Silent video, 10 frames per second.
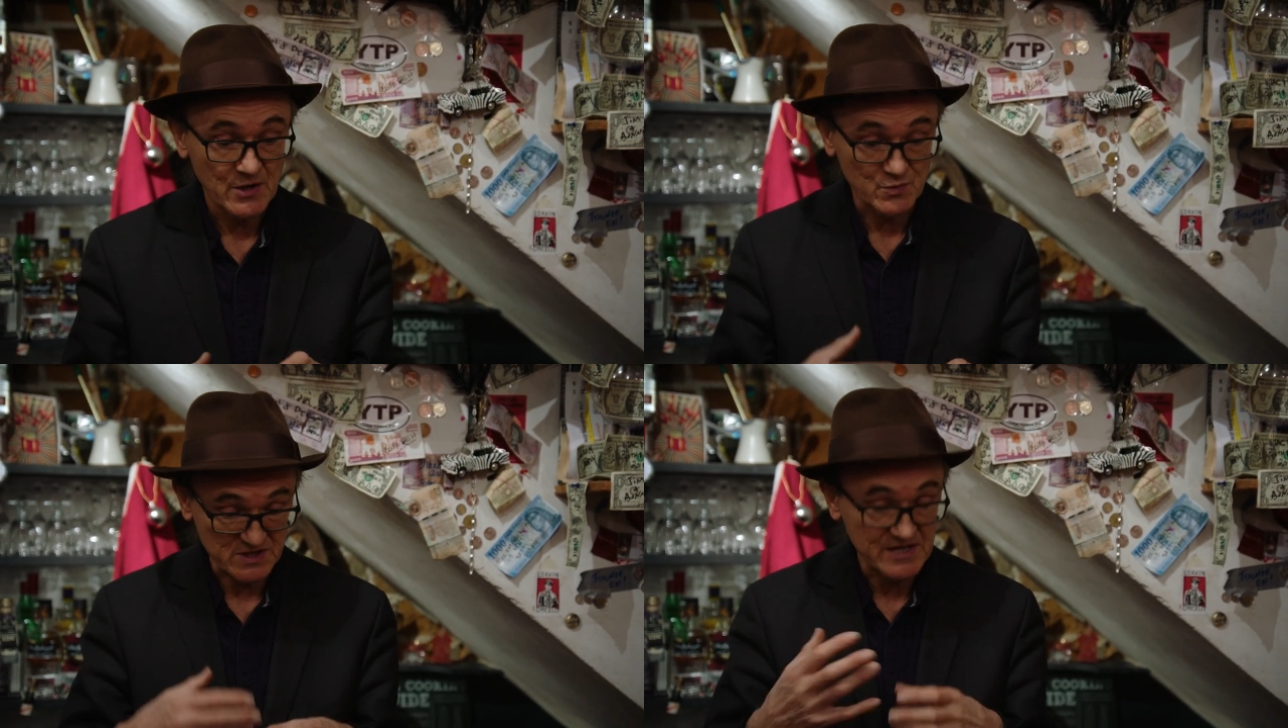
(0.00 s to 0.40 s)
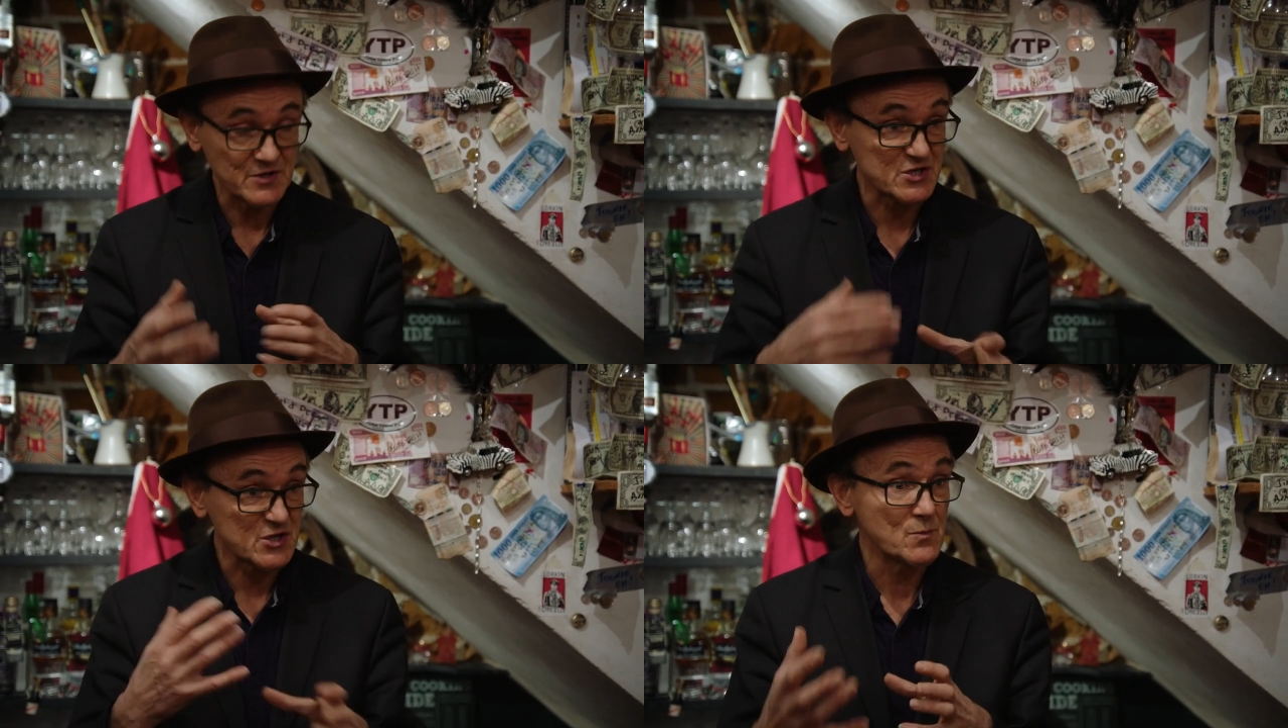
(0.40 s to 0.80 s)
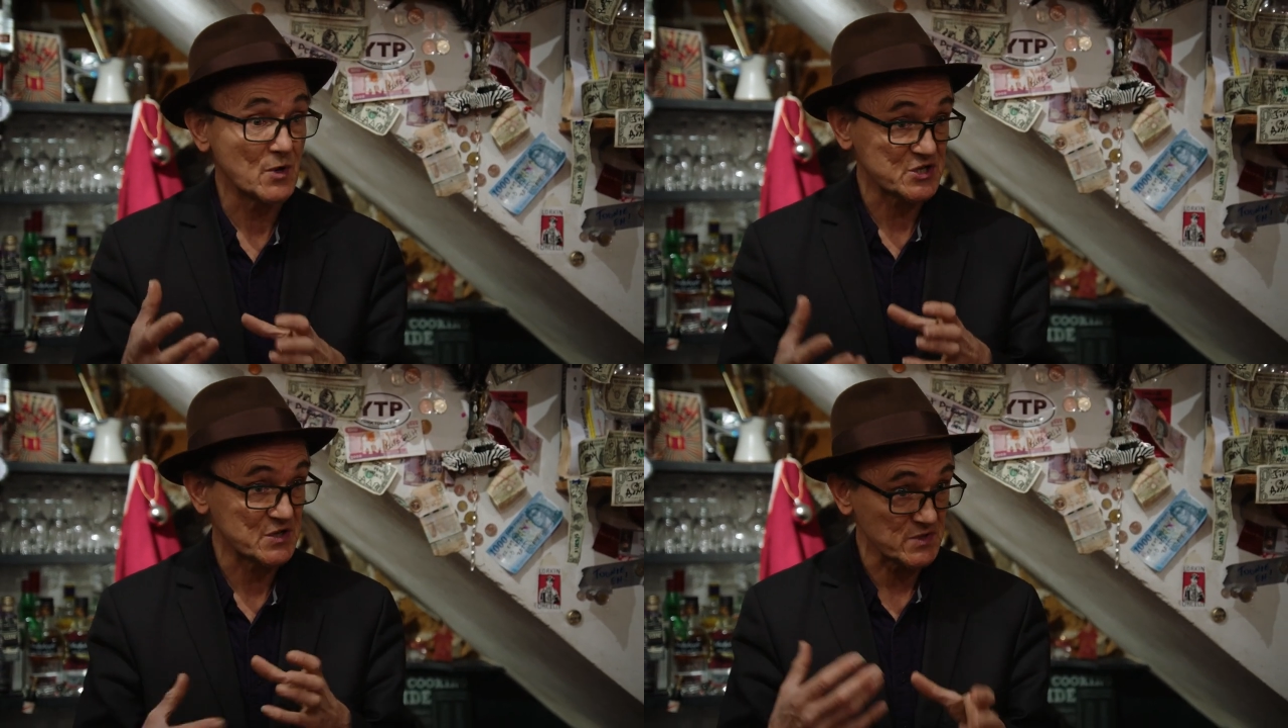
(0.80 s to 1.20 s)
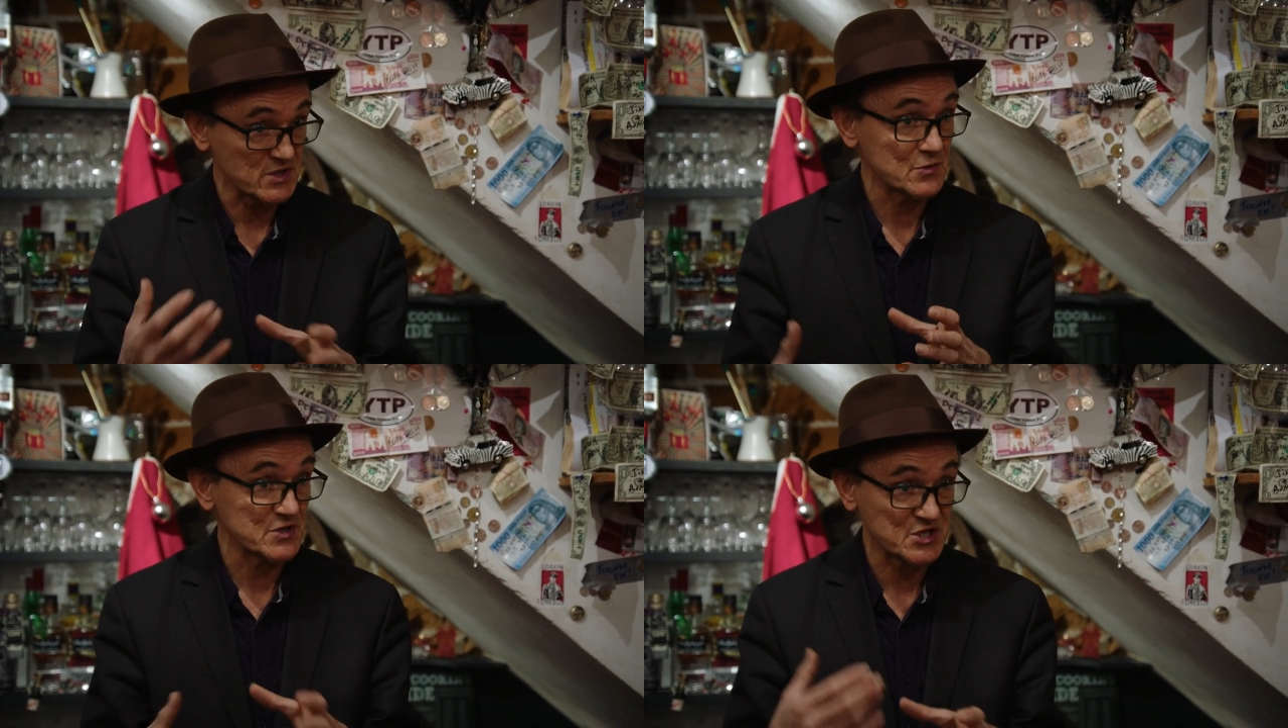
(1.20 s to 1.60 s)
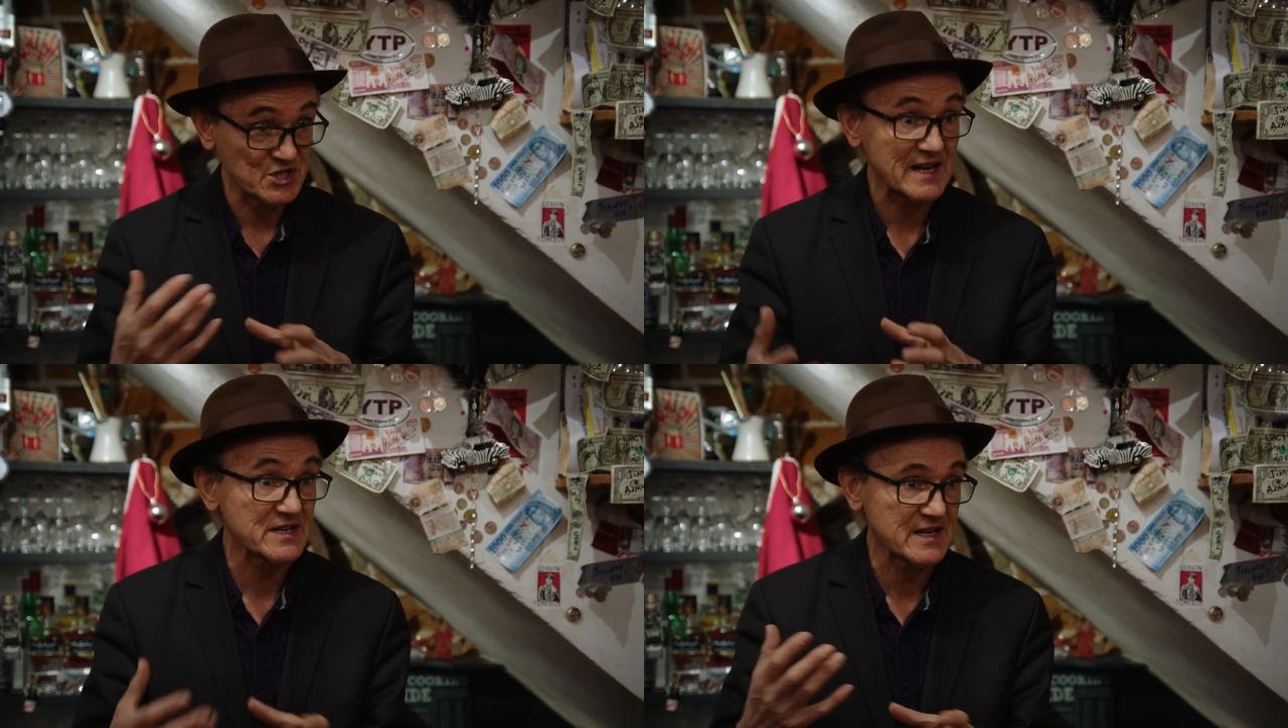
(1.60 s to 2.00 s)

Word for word: was here so much he was known as Jack of